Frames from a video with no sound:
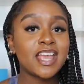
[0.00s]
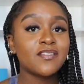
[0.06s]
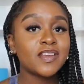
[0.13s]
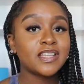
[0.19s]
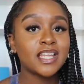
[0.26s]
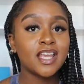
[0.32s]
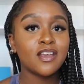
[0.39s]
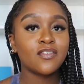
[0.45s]

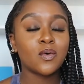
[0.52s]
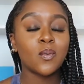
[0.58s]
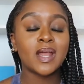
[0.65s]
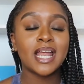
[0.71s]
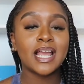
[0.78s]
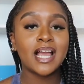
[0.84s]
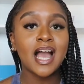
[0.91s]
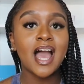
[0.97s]
everything for what
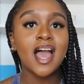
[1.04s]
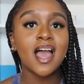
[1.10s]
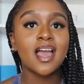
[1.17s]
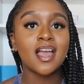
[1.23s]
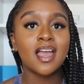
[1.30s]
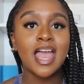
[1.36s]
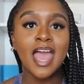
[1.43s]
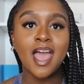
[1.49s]
i got
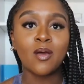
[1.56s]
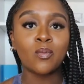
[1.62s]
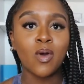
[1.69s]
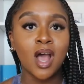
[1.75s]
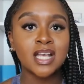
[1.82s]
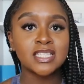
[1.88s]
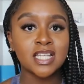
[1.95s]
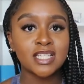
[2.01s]
at
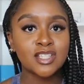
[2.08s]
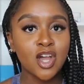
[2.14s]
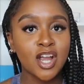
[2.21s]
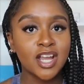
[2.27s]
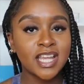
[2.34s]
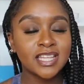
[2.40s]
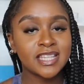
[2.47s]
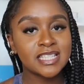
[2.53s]
ross and
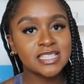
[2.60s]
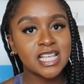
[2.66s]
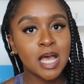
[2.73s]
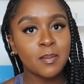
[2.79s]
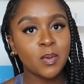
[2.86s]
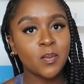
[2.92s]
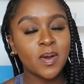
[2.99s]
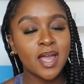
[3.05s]
target this
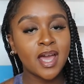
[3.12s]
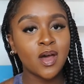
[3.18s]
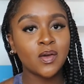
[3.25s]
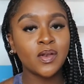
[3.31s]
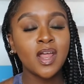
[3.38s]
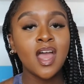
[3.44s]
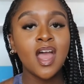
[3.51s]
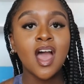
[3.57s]
time
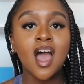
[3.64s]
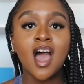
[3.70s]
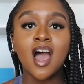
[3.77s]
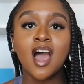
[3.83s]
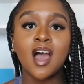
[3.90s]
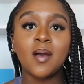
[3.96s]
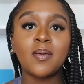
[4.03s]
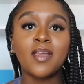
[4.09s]
around
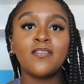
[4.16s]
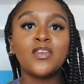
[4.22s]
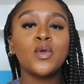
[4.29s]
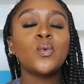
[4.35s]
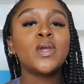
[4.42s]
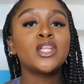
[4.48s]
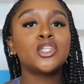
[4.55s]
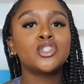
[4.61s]
um, if
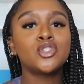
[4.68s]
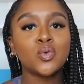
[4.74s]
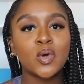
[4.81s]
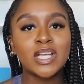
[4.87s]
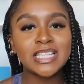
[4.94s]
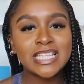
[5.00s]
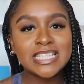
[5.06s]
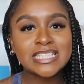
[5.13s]
you
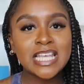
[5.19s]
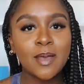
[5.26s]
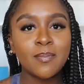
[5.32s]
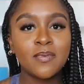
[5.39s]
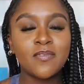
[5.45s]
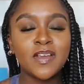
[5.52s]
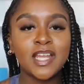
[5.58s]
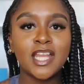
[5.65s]
enjoyed this
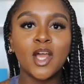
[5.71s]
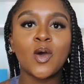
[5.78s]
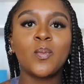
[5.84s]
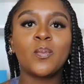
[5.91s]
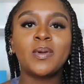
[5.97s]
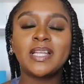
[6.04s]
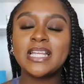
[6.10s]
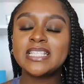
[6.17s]
type of video
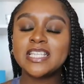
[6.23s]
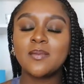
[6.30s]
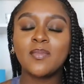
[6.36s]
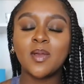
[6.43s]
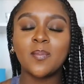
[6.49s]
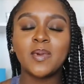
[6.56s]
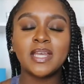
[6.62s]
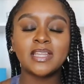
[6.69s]
please give
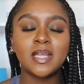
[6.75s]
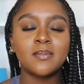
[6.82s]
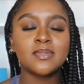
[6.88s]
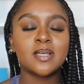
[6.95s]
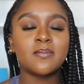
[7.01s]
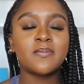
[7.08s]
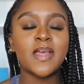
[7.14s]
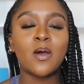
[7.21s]
me a big
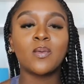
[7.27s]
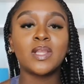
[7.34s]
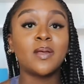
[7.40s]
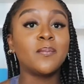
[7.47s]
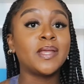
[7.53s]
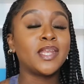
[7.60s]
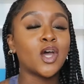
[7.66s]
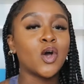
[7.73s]
thumbs up that will
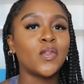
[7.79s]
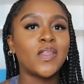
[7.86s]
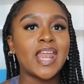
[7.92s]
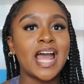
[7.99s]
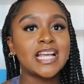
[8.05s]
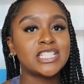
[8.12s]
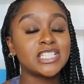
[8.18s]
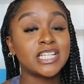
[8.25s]
let me know
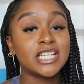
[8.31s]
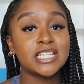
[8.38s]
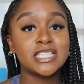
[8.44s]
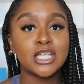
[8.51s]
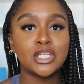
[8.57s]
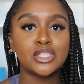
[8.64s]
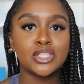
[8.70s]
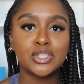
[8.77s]
that i should
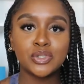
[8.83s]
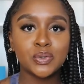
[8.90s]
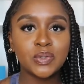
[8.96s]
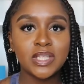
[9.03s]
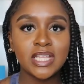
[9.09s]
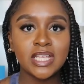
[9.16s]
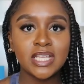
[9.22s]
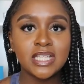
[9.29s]
continue to do
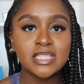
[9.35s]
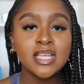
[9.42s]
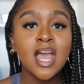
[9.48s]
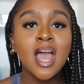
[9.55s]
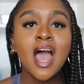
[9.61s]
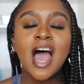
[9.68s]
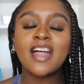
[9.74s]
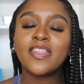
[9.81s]
these
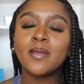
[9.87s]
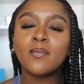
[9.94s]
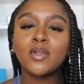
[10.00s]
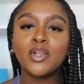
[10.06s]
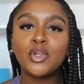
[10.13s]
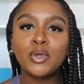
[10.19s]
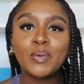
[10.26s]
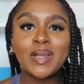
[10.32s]
i think i'm
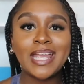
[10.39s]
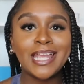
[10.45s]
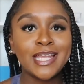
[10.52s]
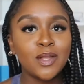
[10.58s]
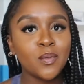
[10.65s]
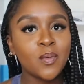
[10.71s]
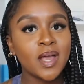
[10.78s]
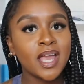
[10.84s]
gonna do it
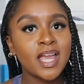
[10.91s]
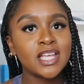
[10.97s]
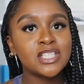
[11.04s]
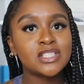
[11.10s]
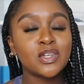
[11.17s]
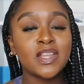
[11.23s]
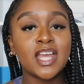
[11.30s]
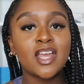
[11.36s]
anyway
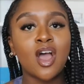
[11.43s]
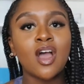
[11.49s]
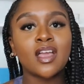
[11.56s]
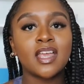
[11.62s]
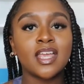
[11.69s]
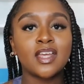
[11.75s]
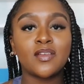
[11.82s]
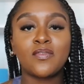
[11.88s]
so that y'all
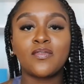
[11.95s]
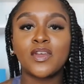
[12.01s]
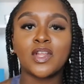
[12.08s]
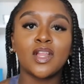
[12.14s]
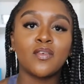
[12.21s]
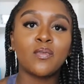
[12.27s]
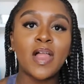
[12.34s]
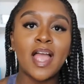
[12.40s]
can get a
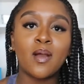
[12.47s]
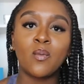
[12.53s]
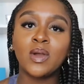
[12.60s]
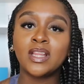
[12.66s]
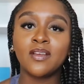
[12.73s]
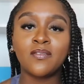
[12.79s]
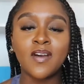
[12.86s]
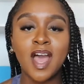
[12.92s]
feel of like
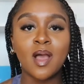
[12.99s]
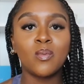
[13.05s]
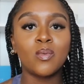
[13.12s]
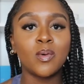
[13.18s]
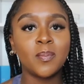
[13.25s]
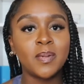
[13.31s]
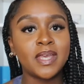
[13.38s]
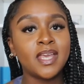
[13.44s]
what the vibe
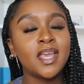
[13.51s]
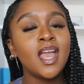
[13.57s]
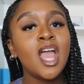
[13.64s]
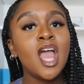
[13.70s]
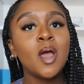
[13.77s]
will be